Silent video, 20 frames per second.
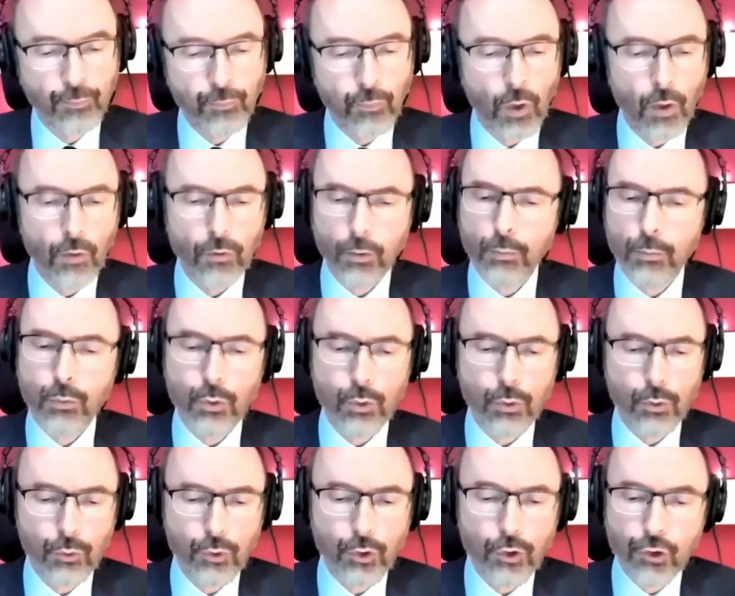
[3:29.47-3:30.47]
the
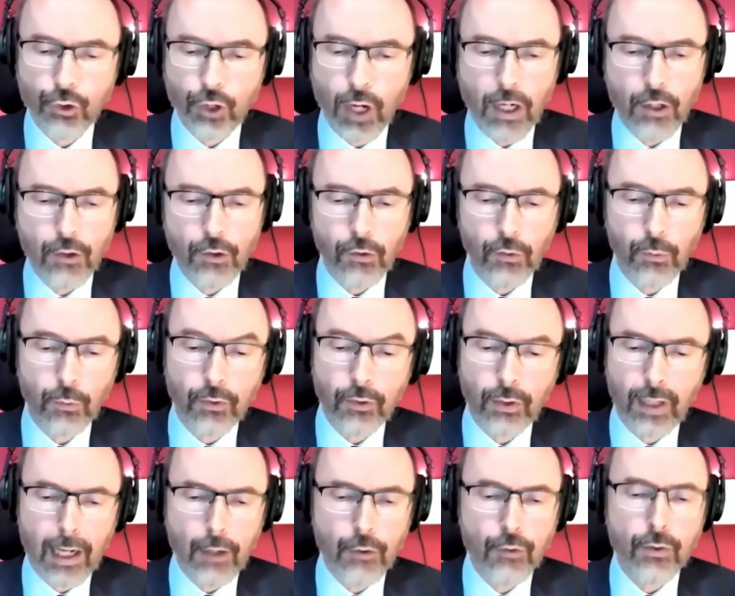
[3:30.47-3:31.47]
mood changes with an
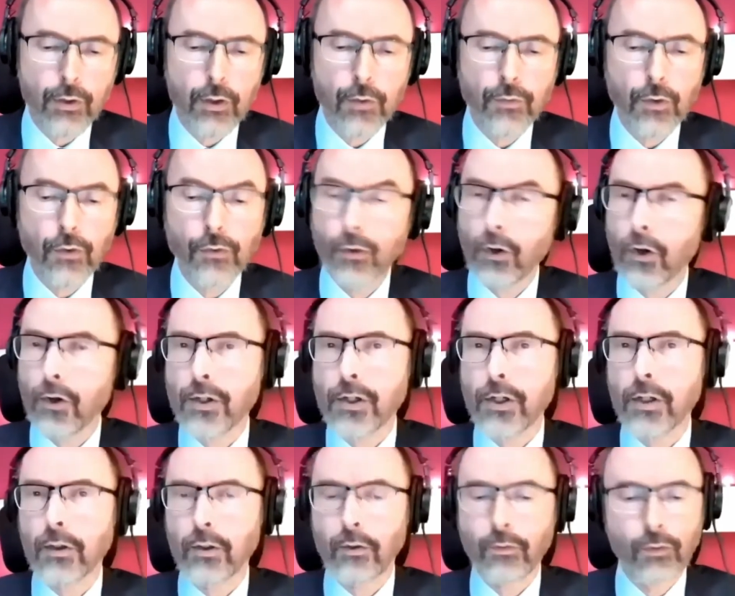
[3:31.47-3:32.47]
entry of the
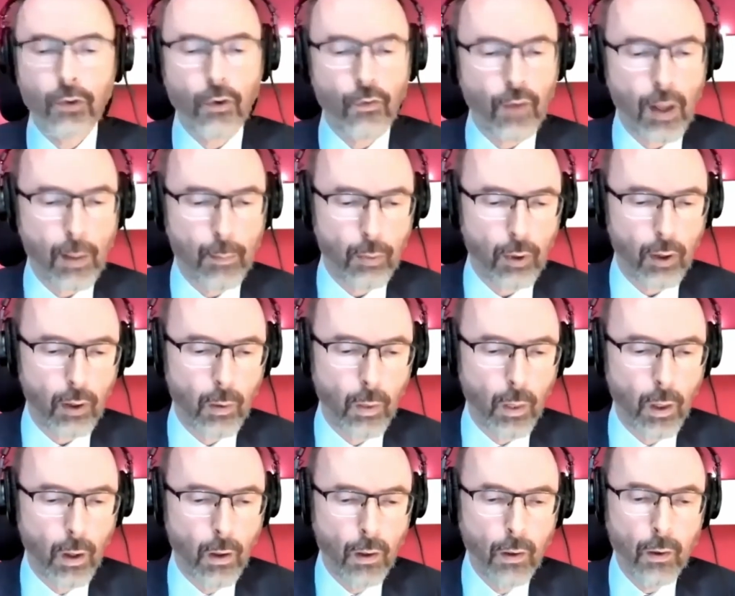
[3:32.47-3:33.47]
30th of November.
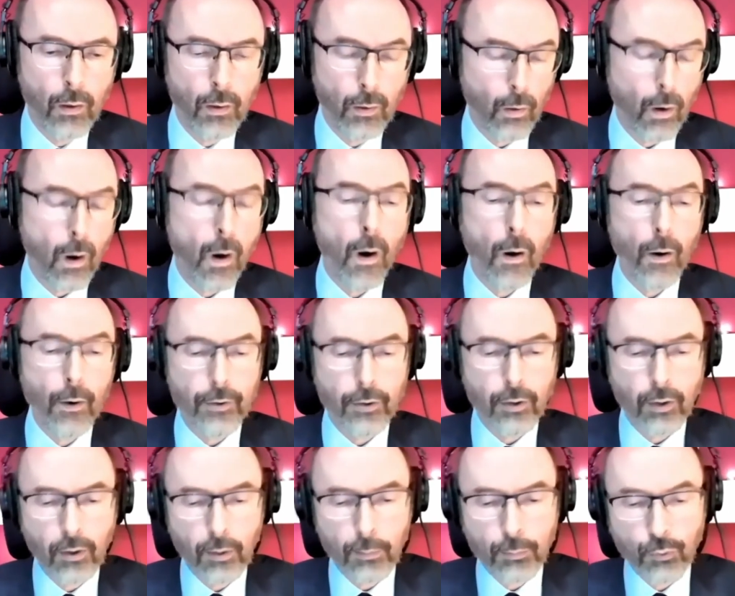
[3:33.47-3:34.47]
Lord,
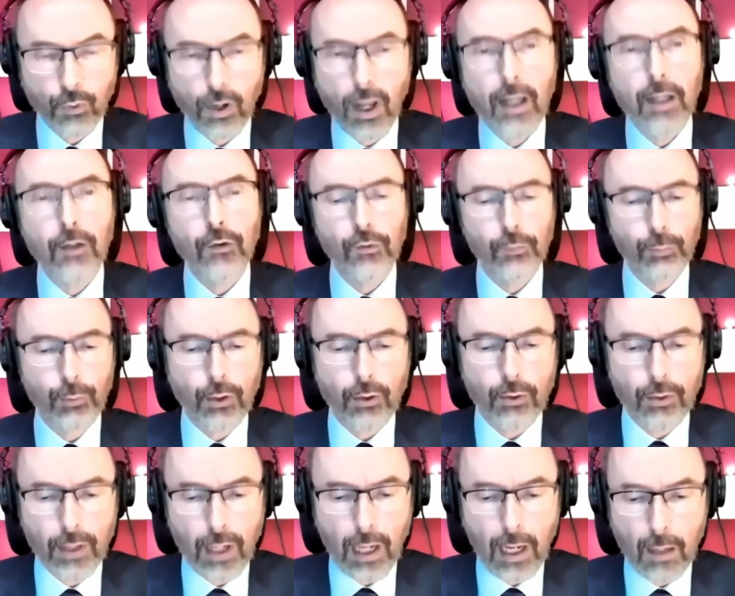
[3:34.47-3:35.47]
praise be
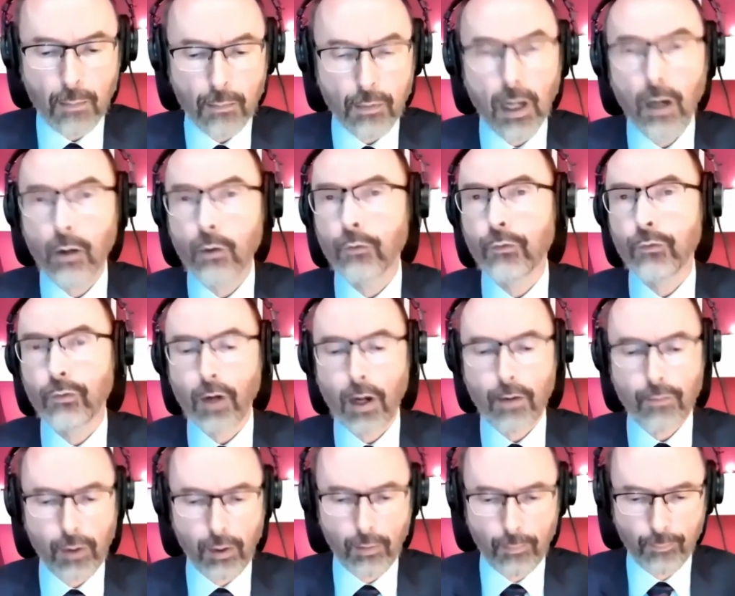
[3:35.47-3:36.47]
your name now and
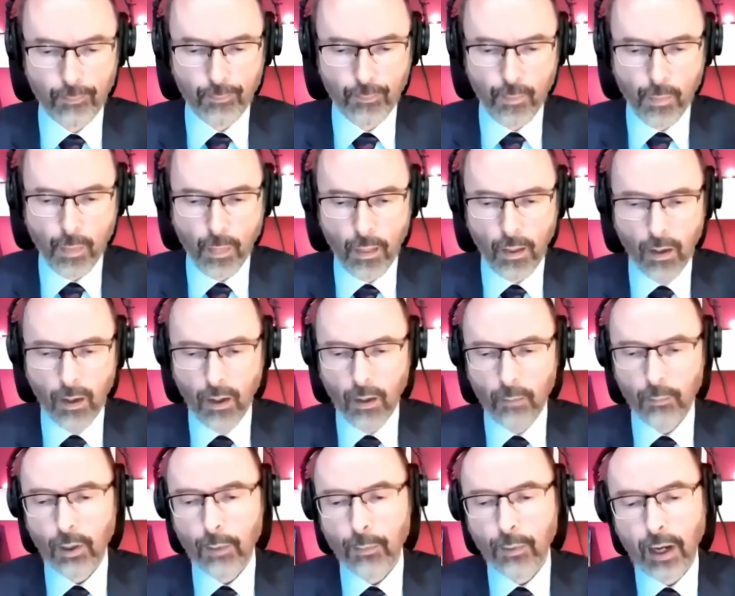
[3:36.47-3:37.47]
forever."
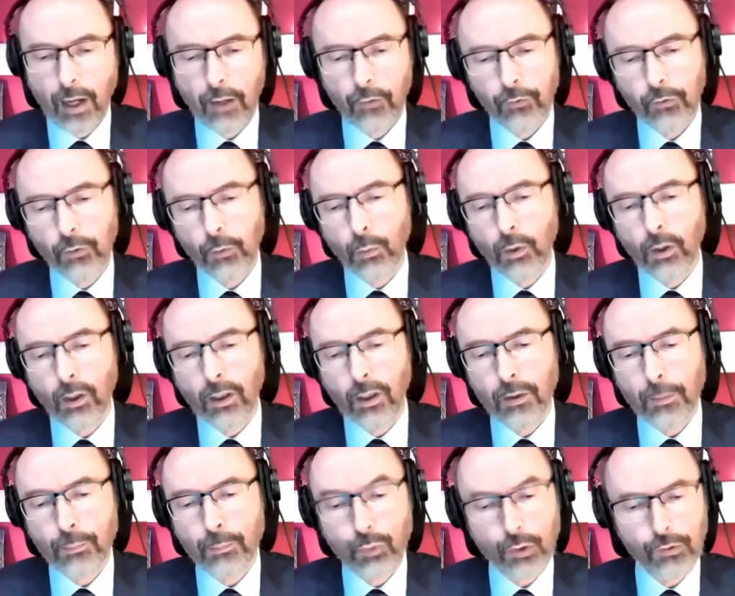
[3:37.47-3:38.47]
My pastor work at
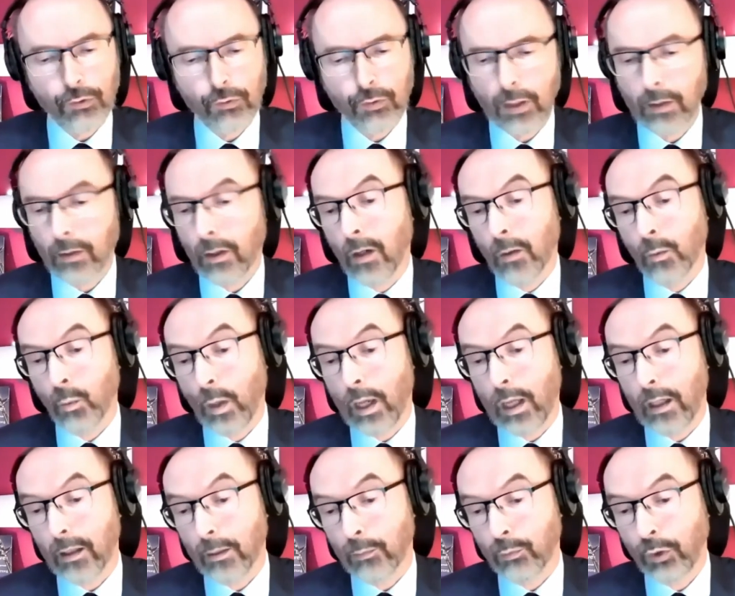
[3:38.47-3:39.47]
the prison had gone
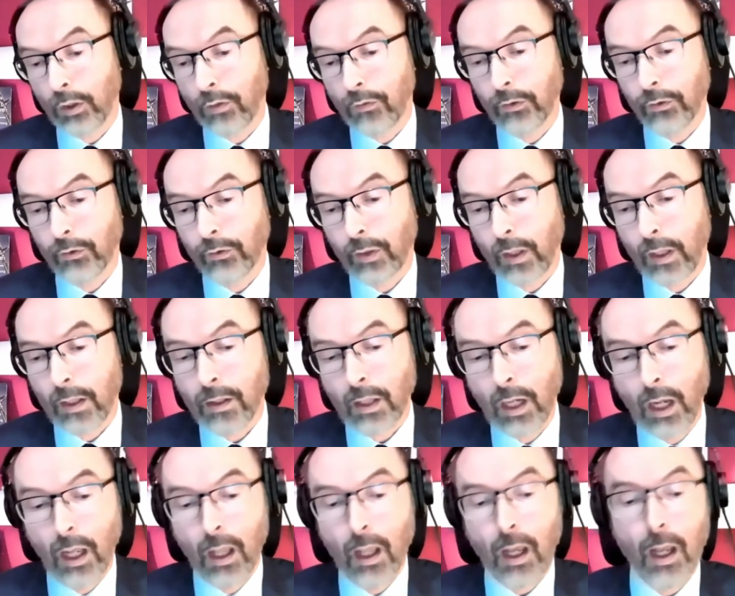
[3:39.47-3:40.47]
well the previous night.
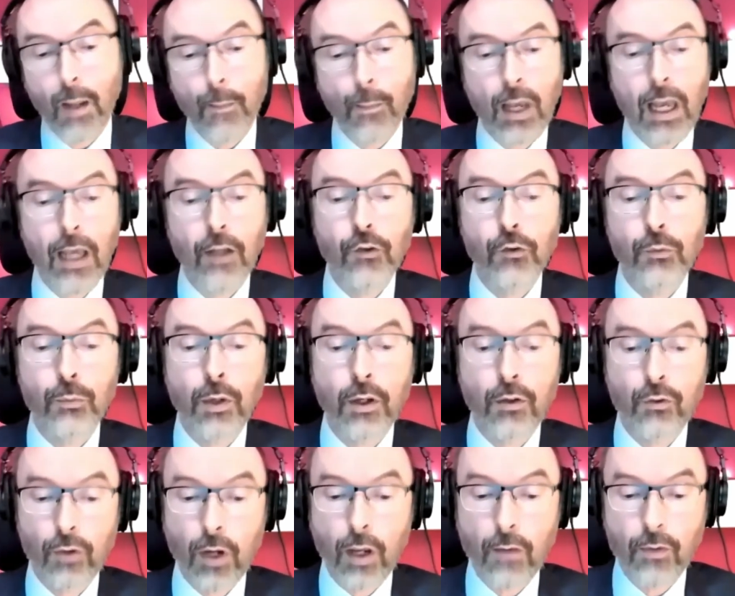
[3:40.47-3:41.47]
I passed my
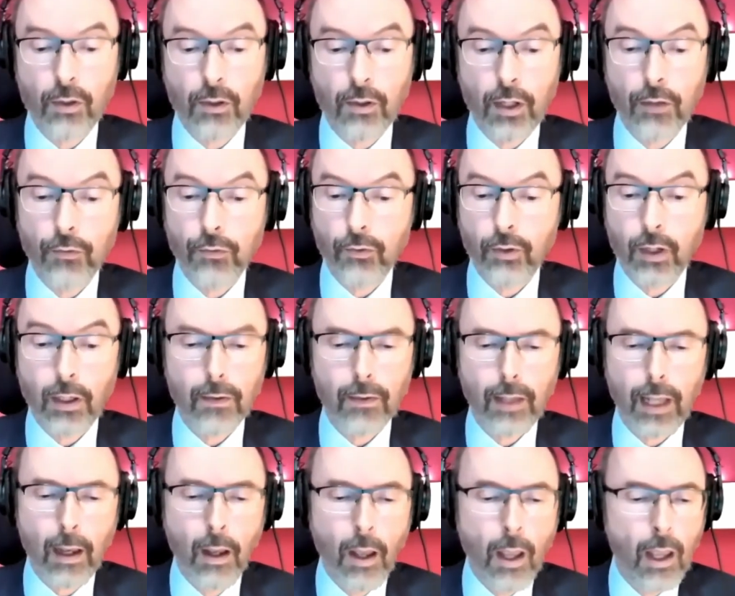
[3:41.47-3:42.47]
driving test
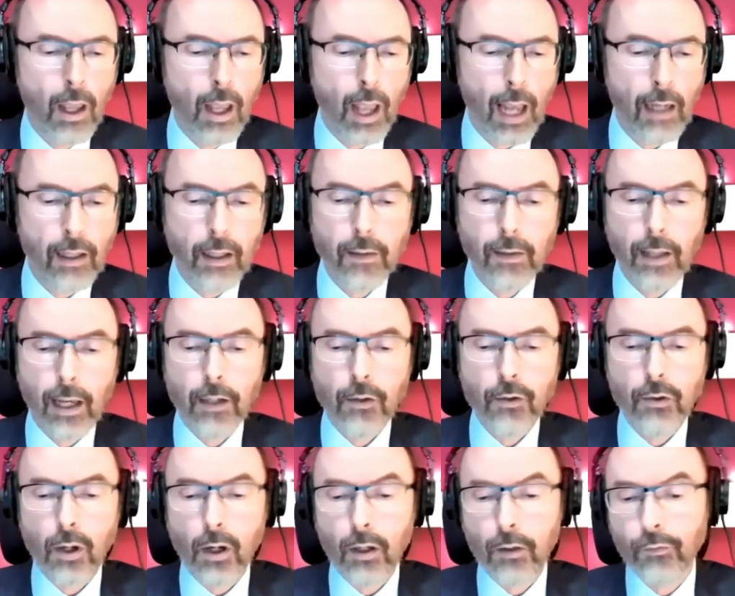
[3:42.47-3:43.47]
and I thanked
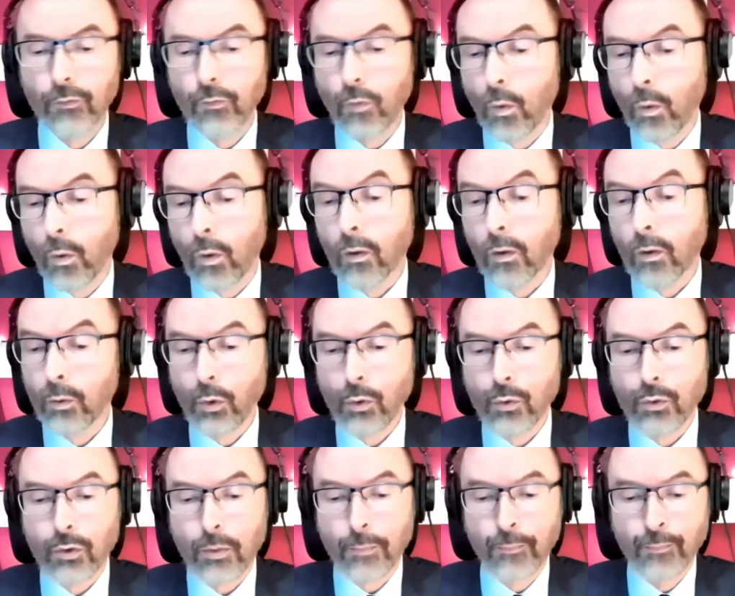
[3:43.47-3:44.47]
God for, quote,